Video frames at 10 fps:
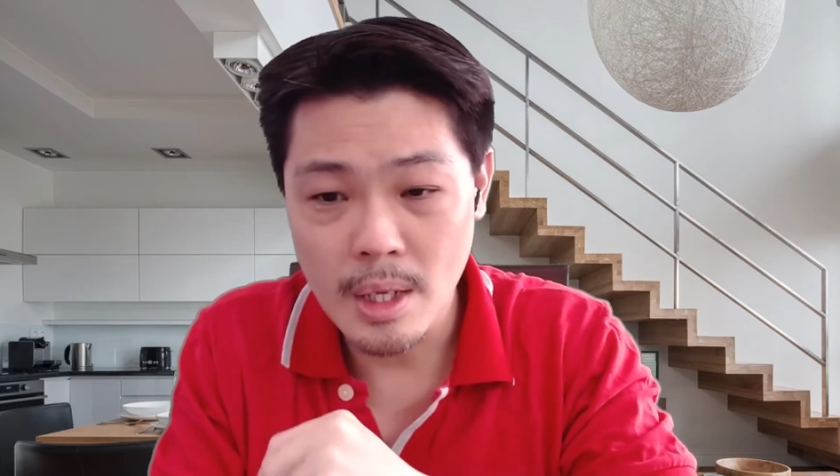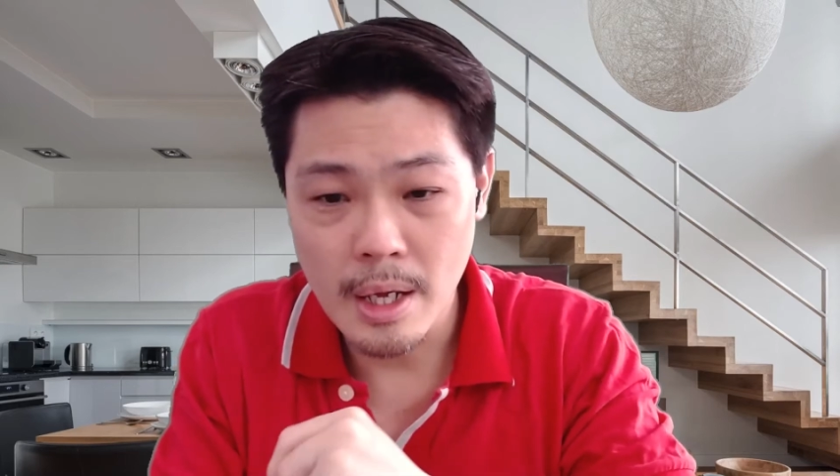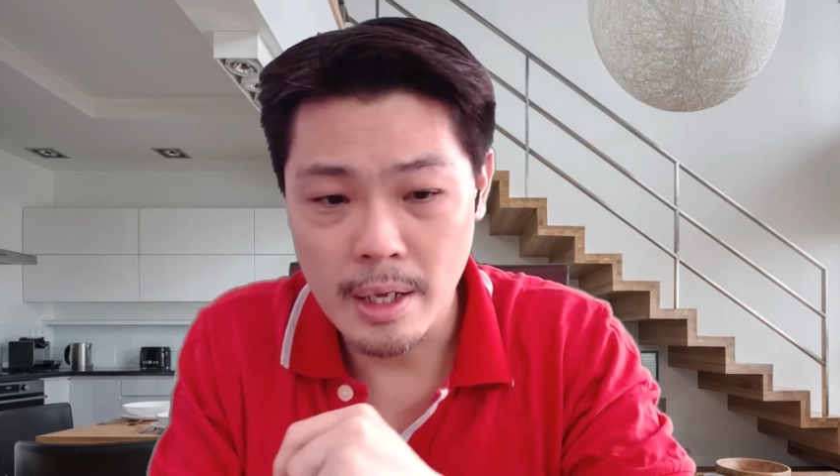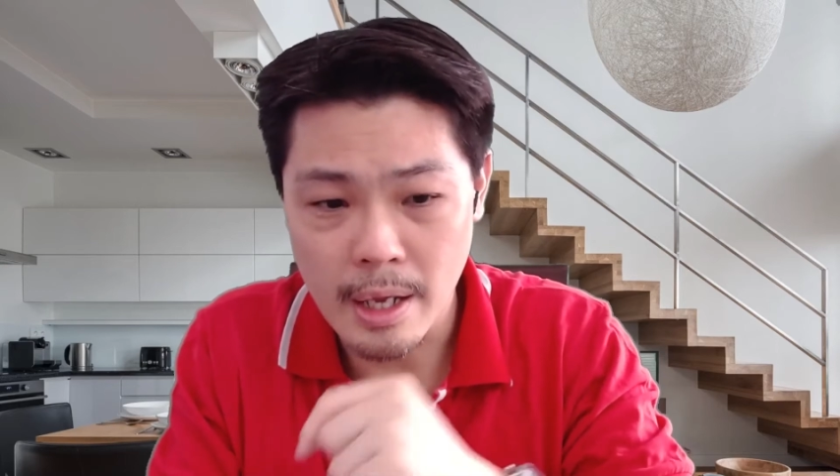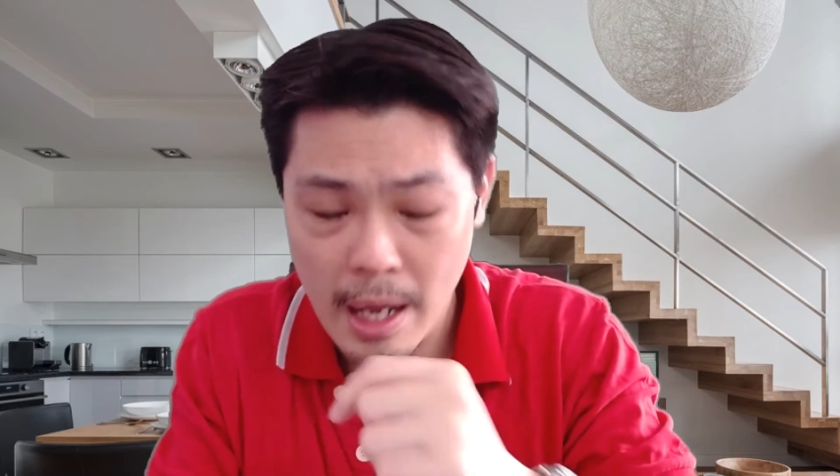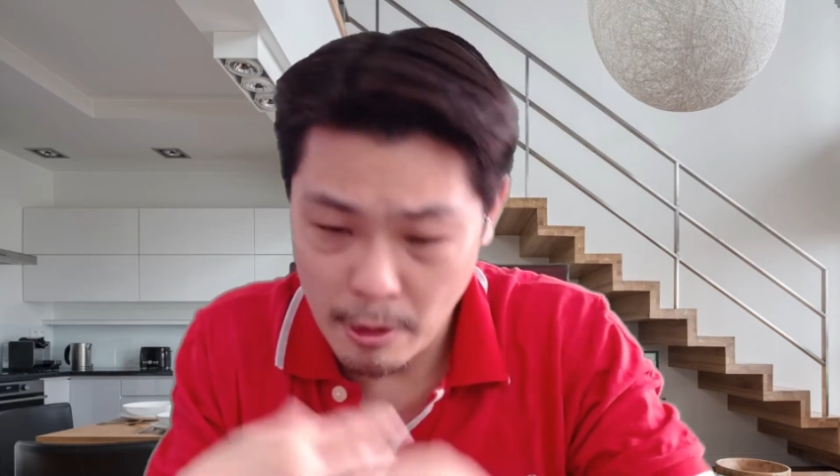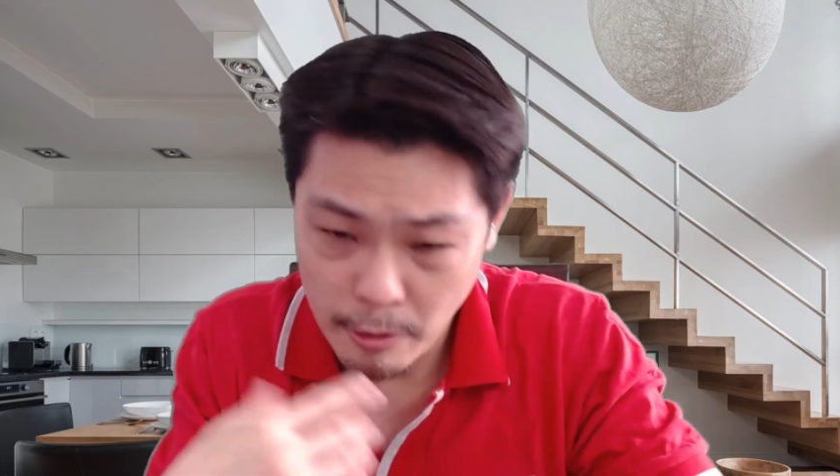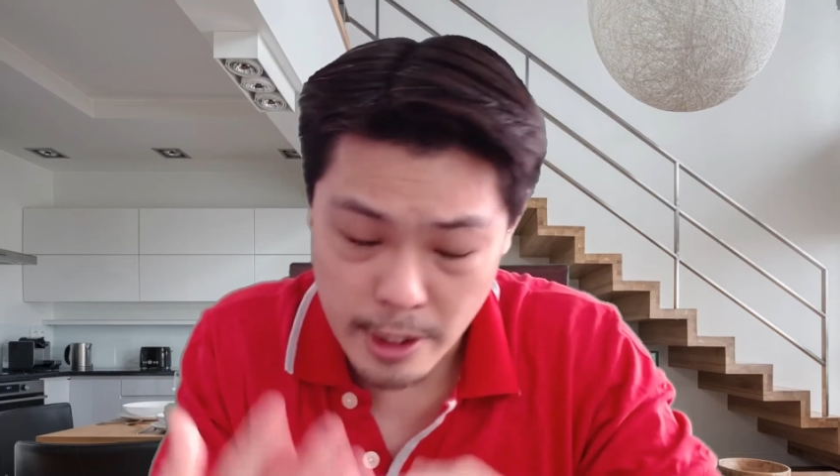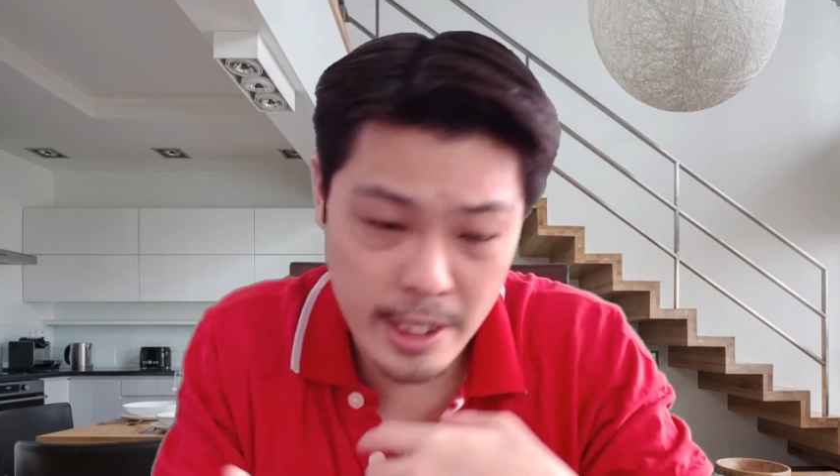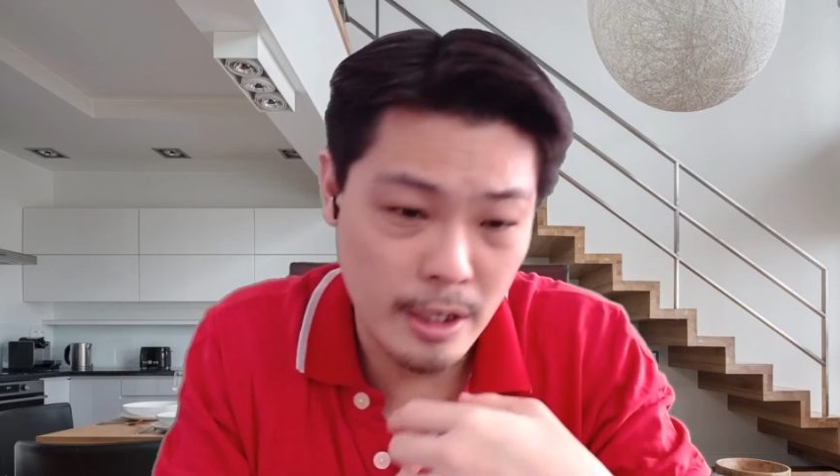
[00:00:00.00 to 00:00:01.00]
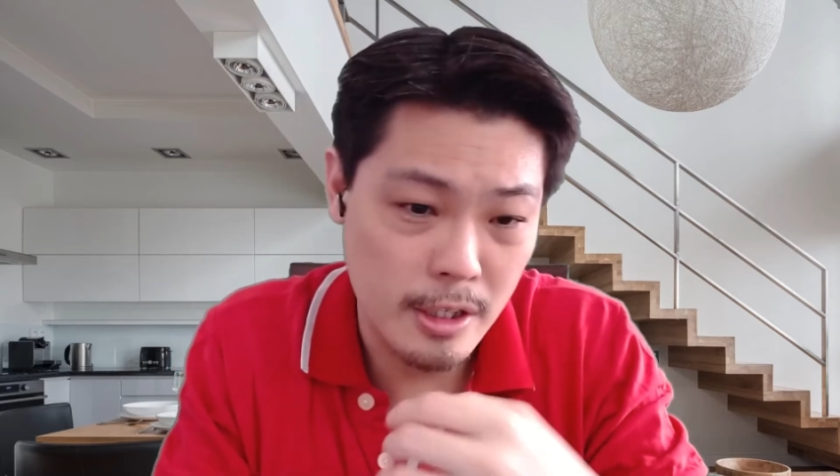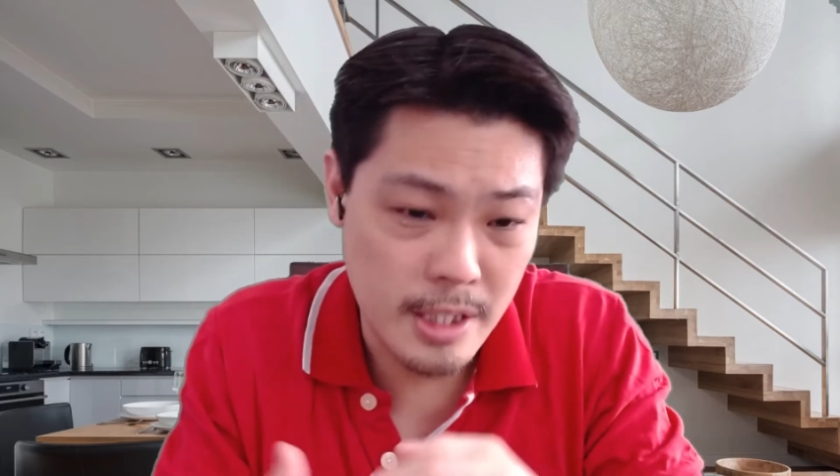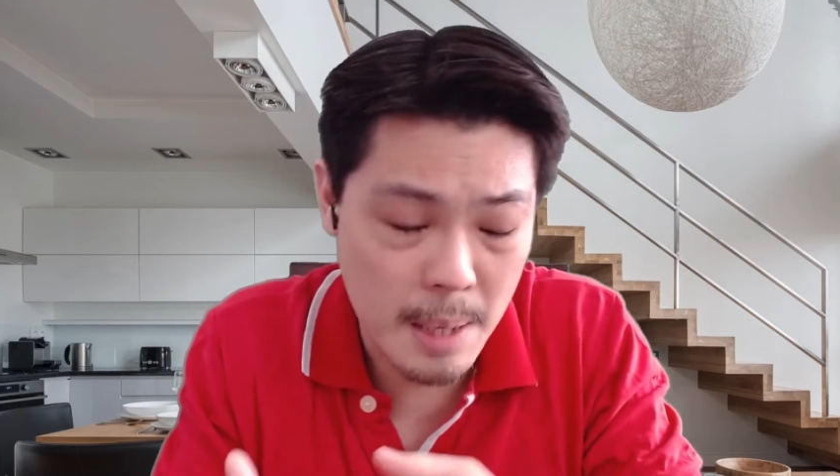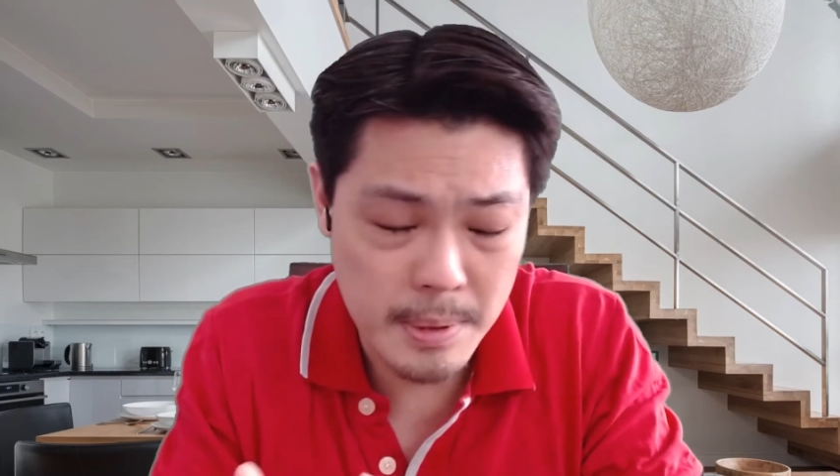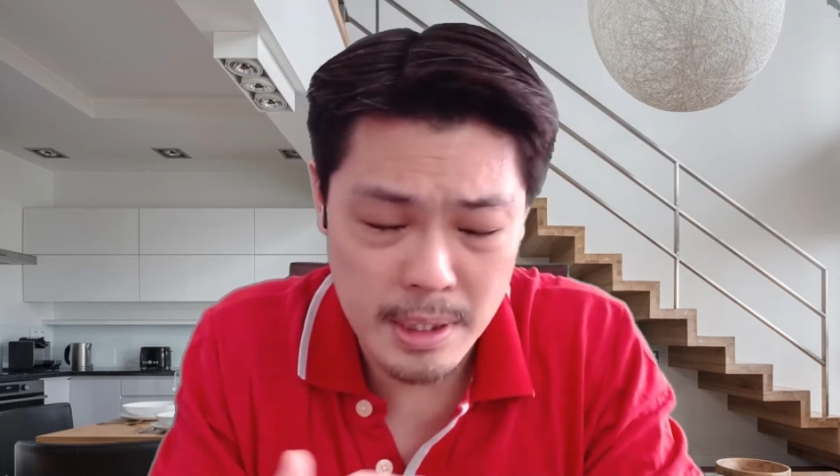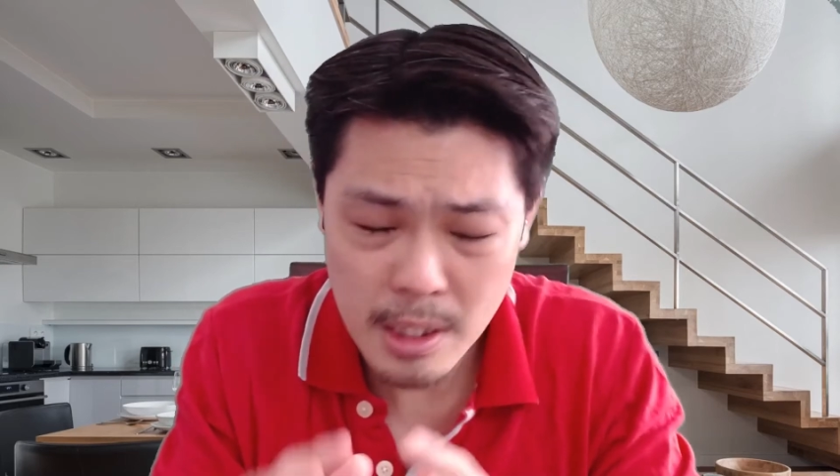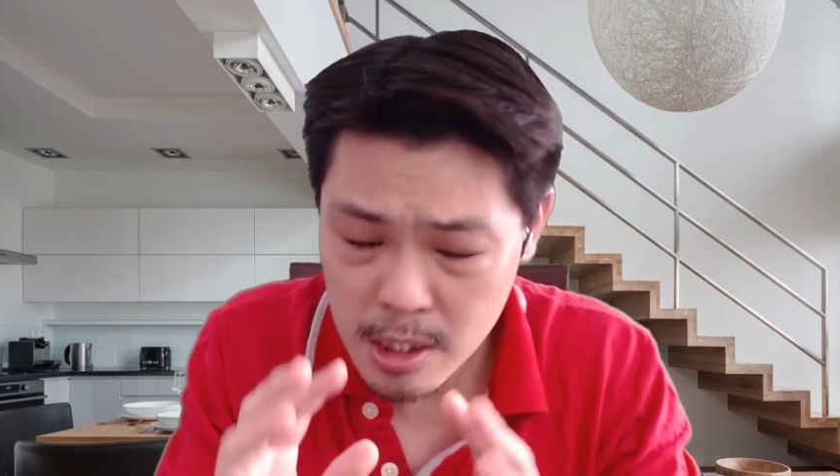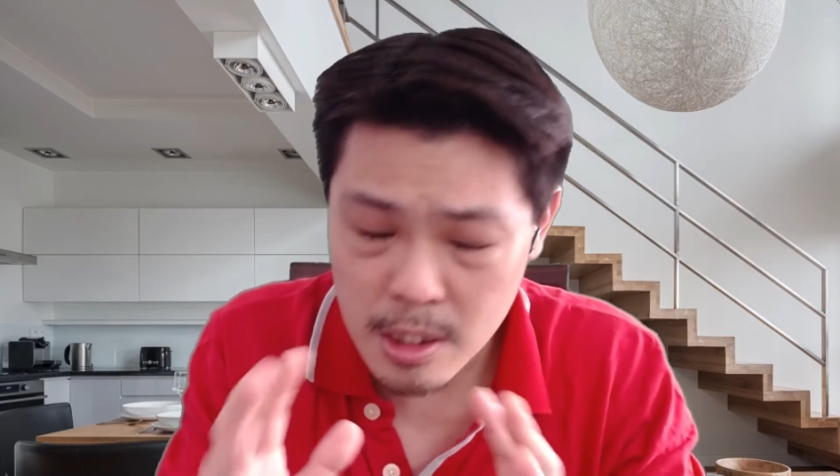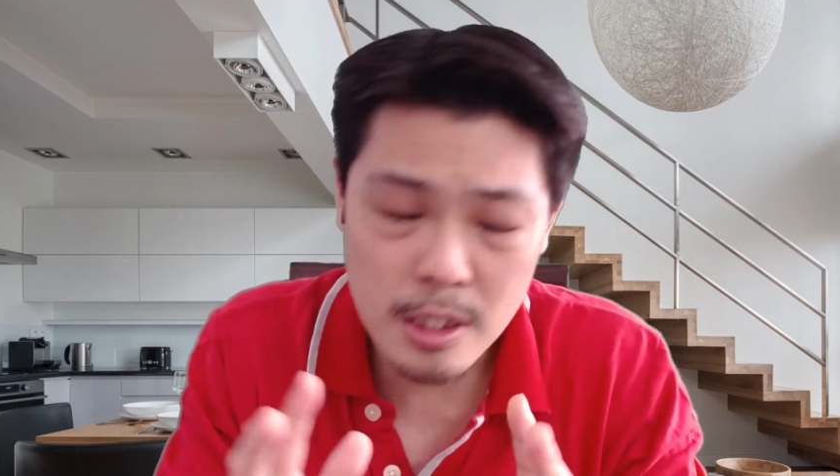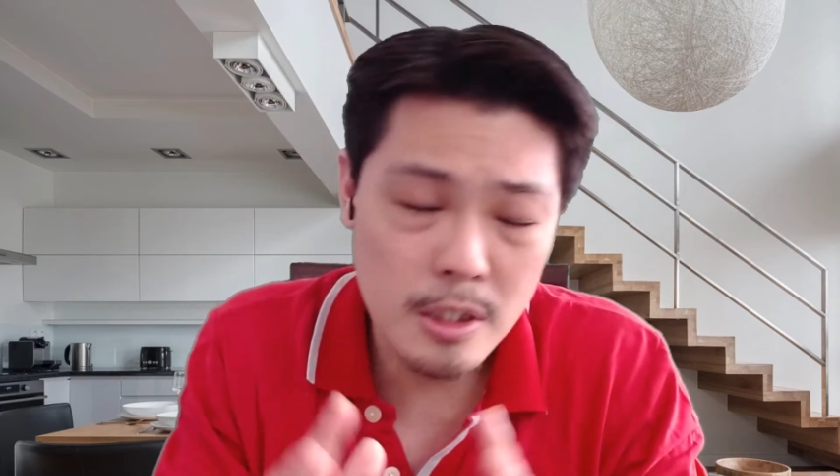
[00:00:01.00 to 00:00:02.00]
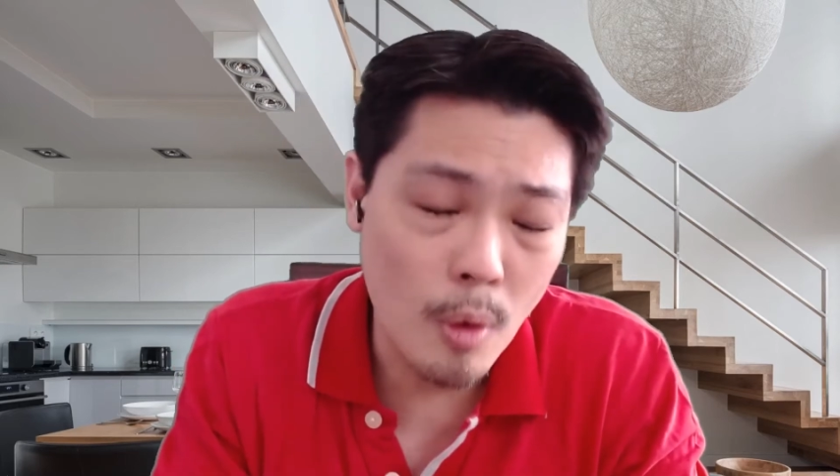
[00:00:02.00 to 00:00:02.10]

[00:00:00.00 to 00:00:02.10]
the health tracking and steps is